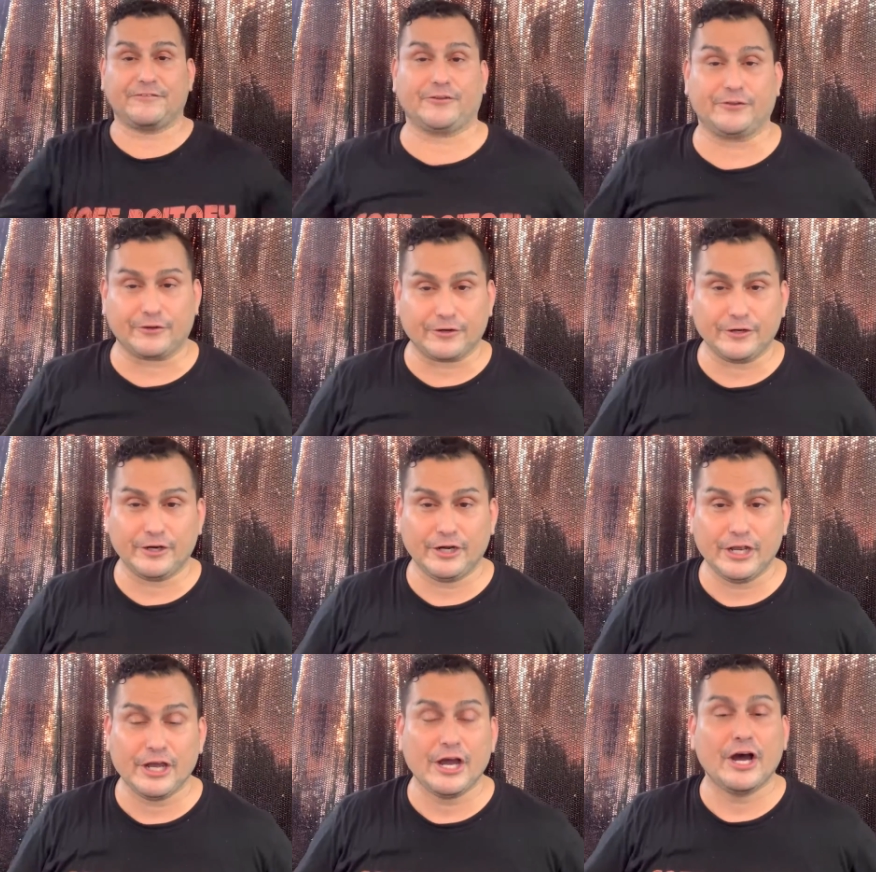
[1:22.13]

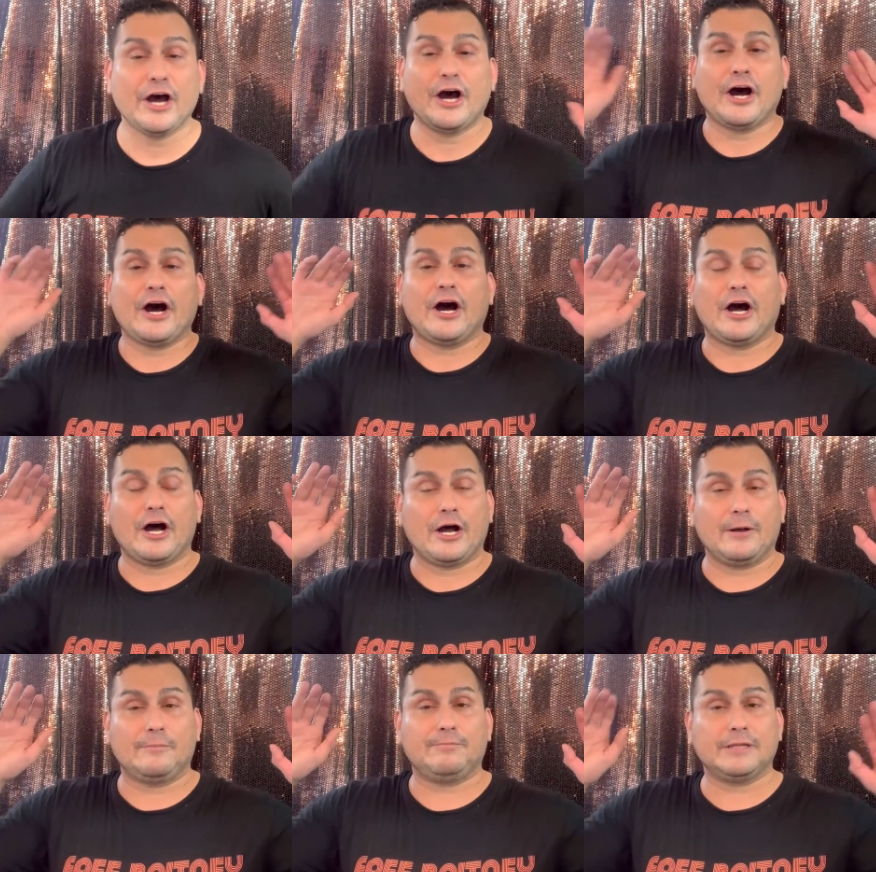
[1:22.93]
further,
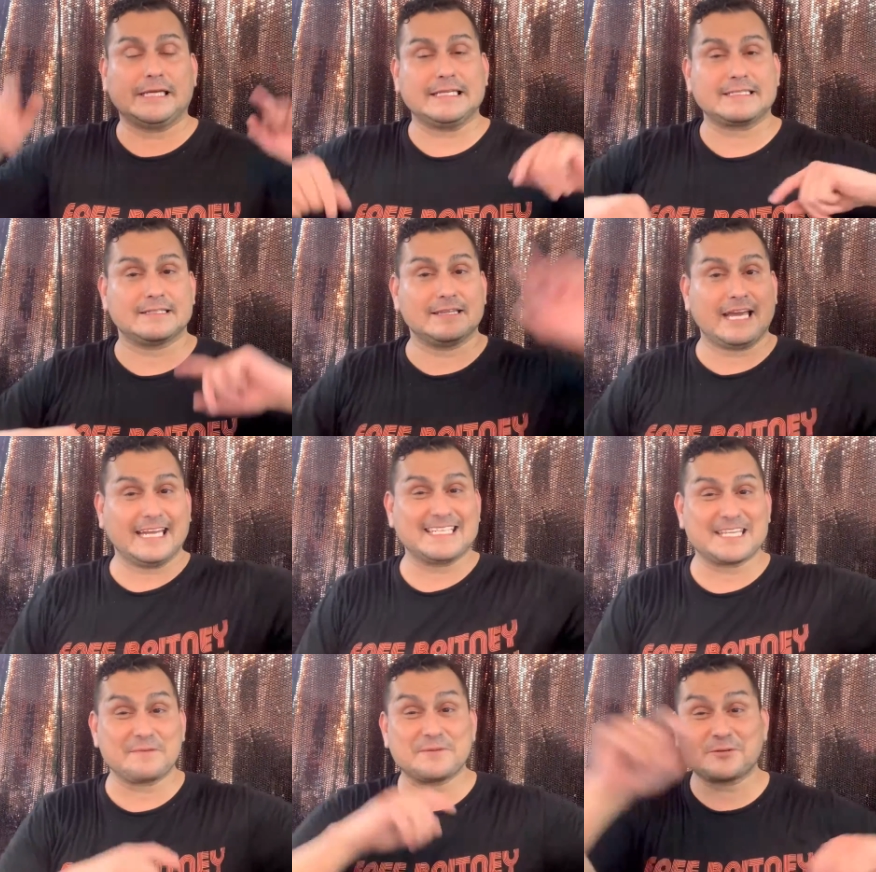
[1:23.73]
please
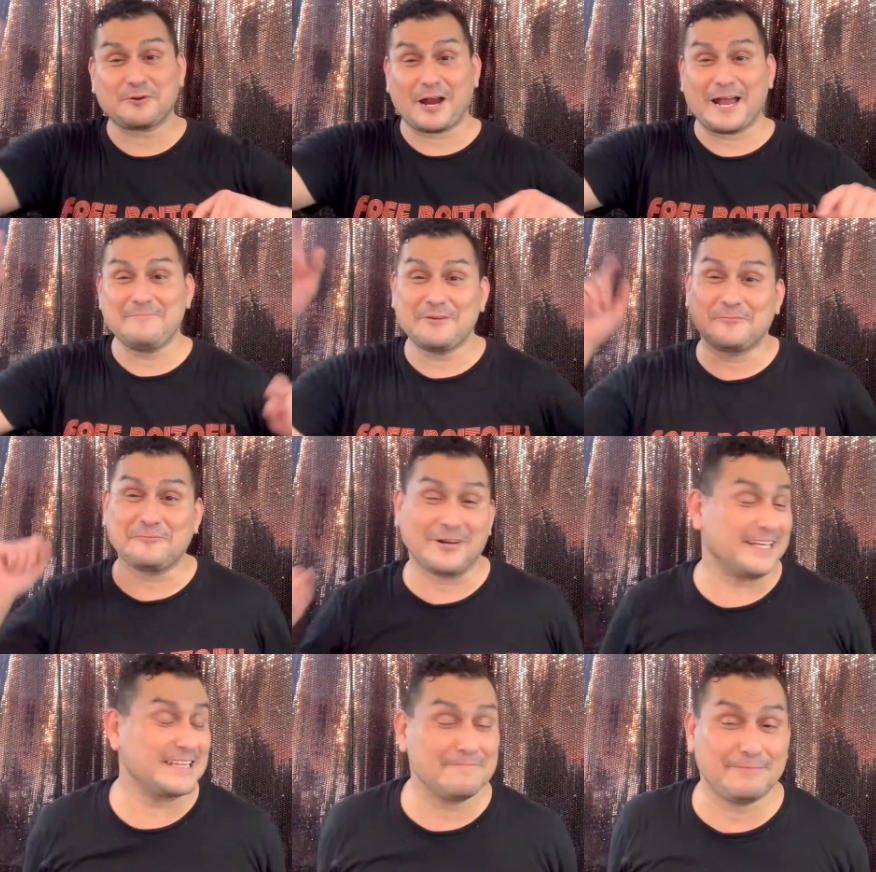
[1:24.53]
like, subscribe, and
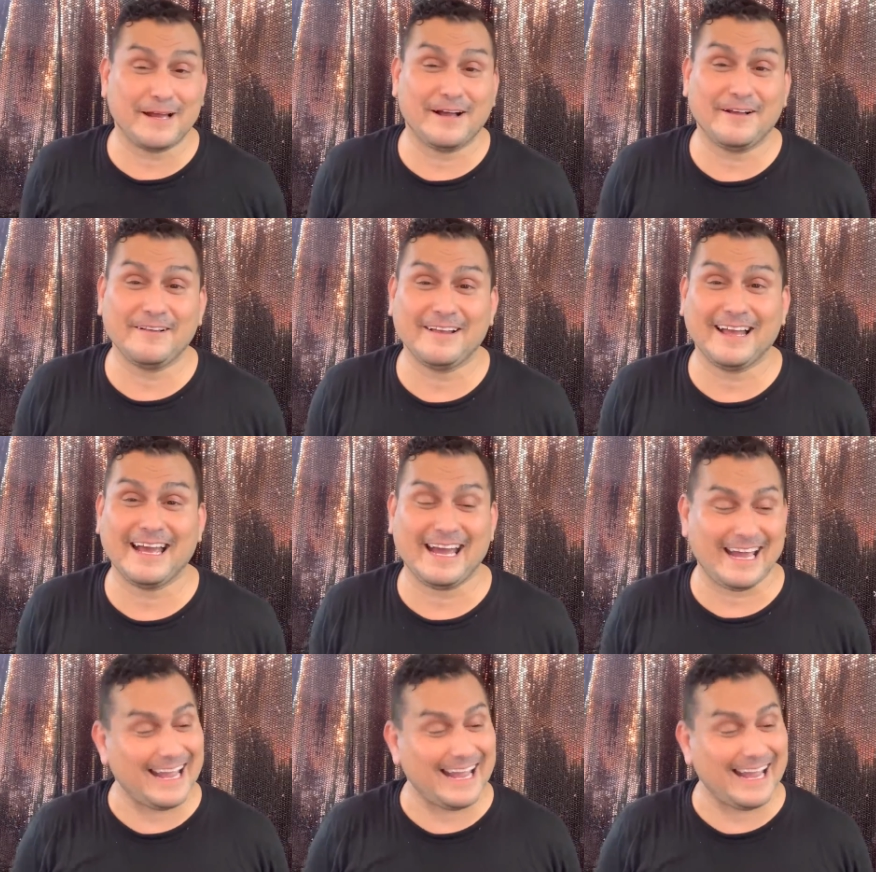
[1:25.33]
ring the bell.